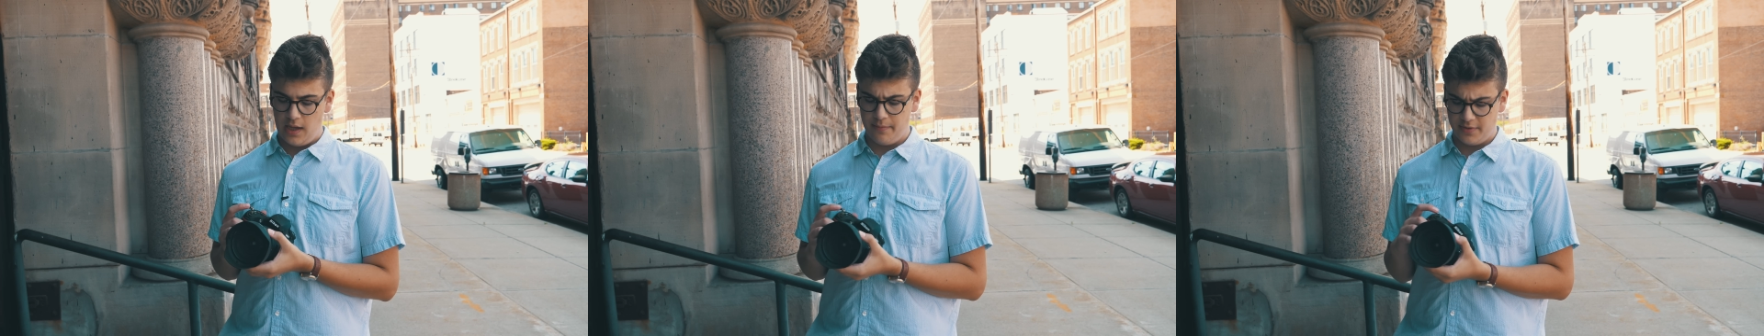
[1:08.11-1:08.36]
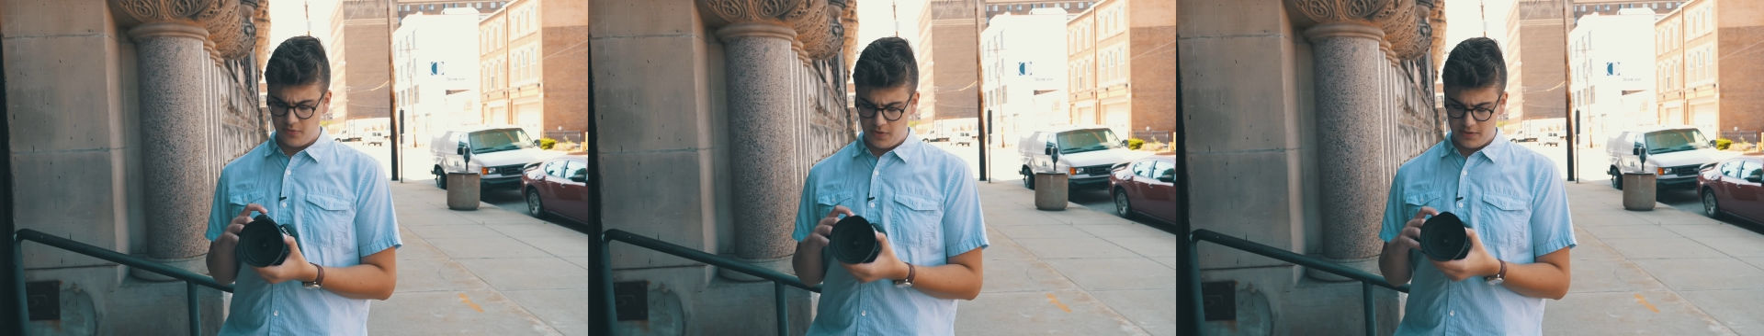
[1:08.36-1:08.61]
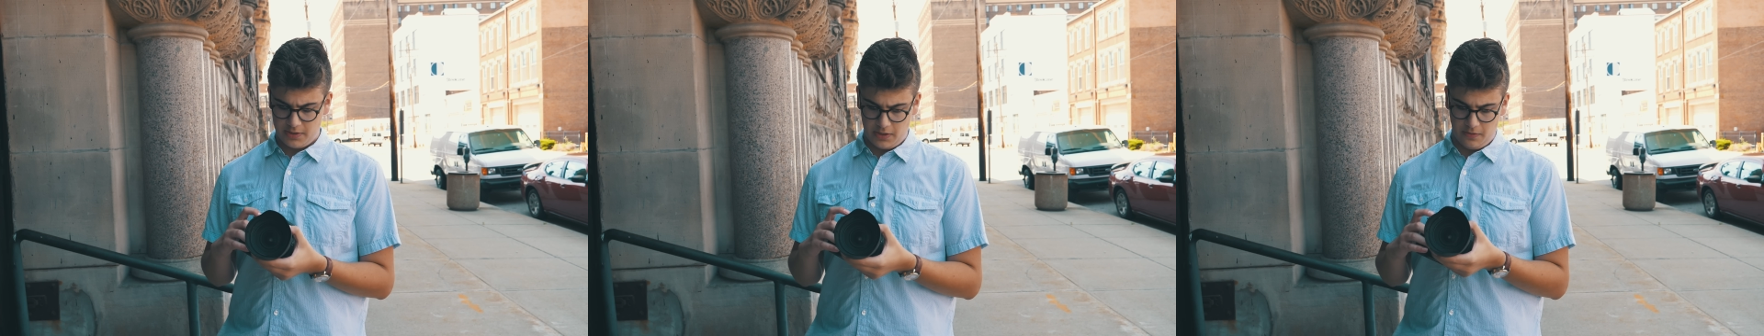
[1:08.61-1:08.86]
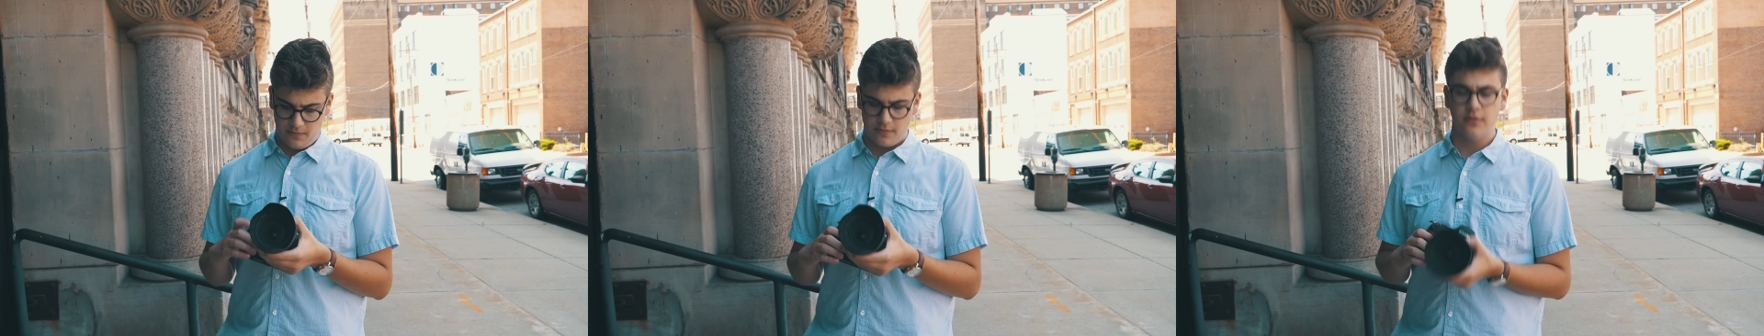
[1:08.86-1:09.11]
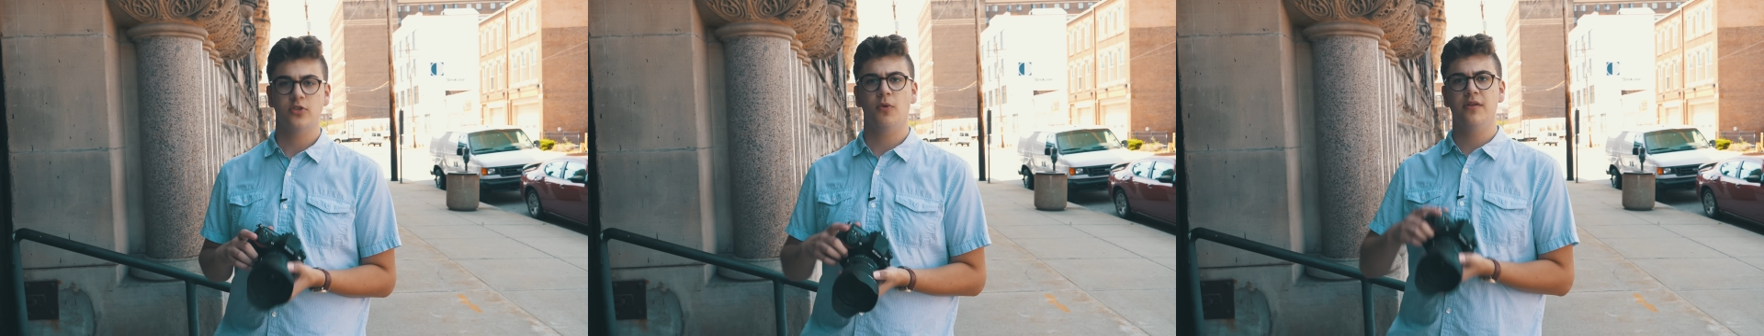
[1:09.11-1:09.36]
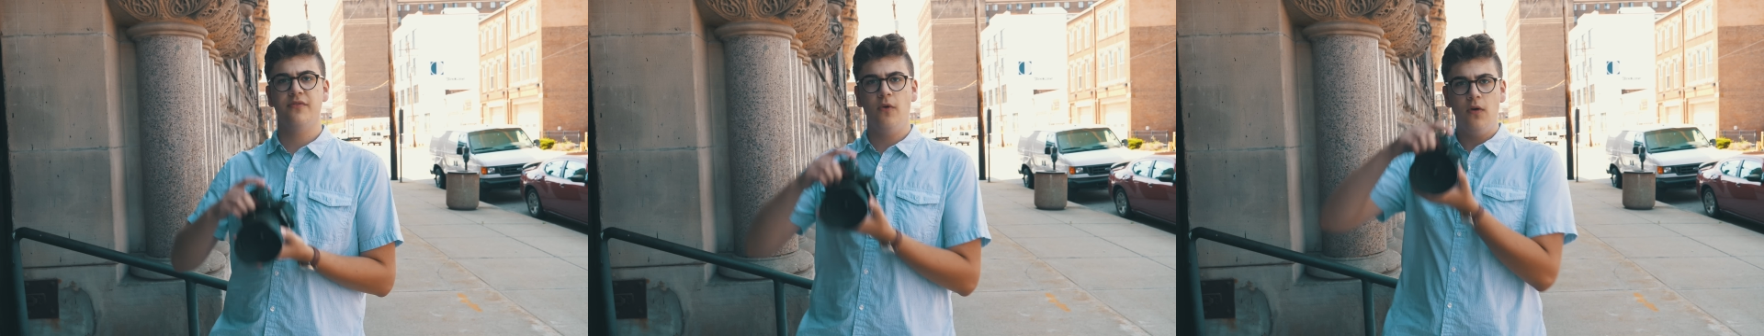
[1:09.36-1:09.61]
in between. So
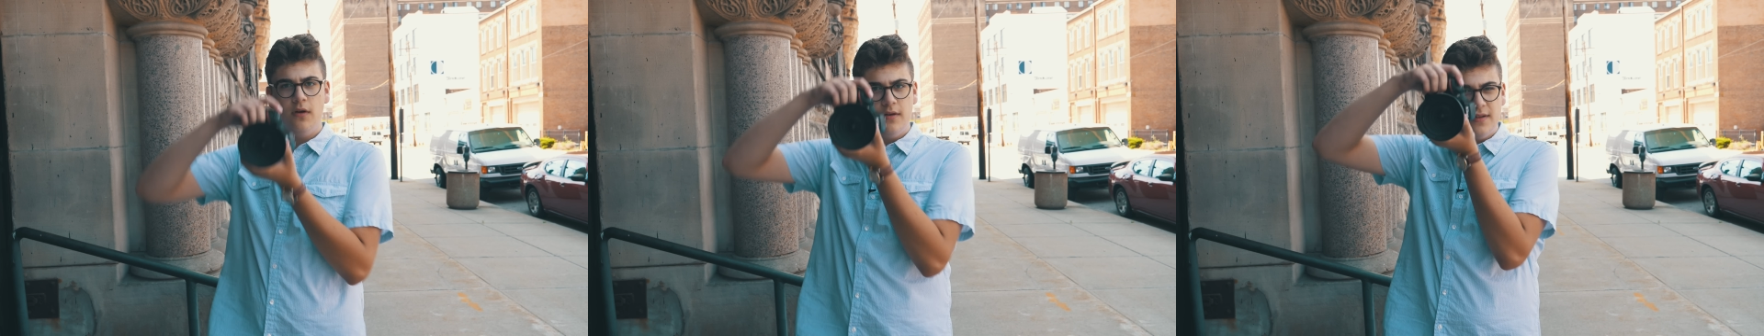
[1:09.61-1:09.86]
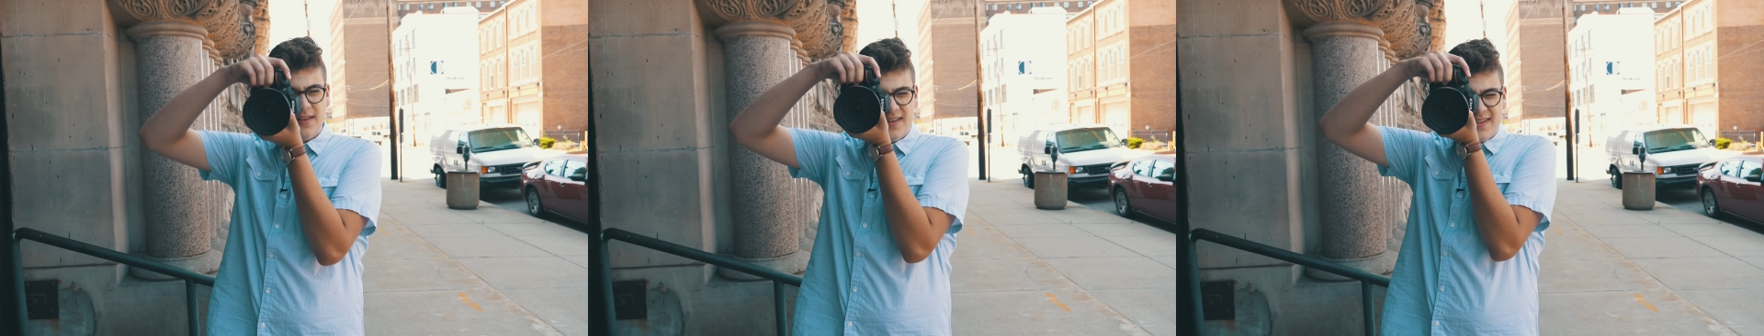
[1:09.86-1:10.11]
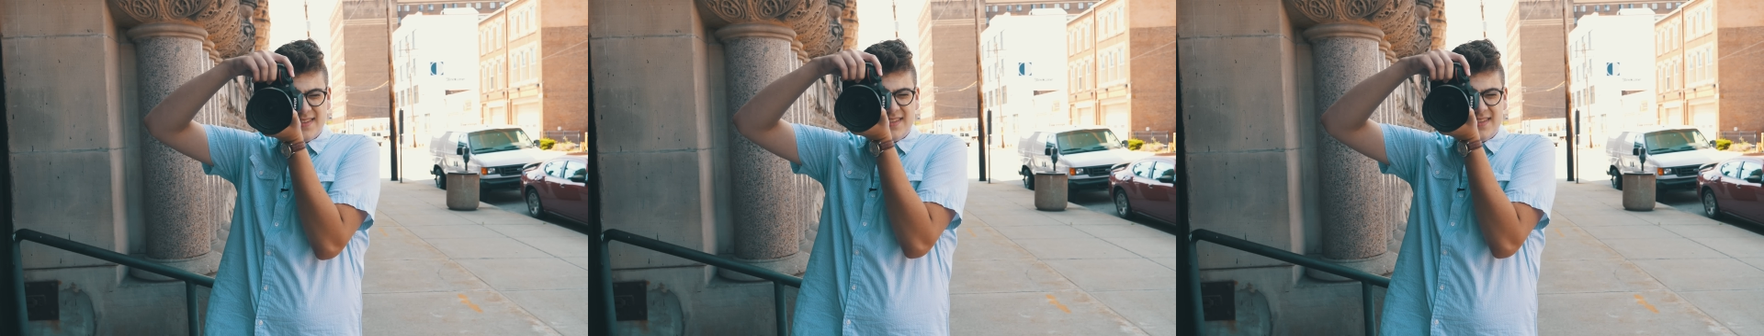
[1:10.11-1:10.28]
24, let's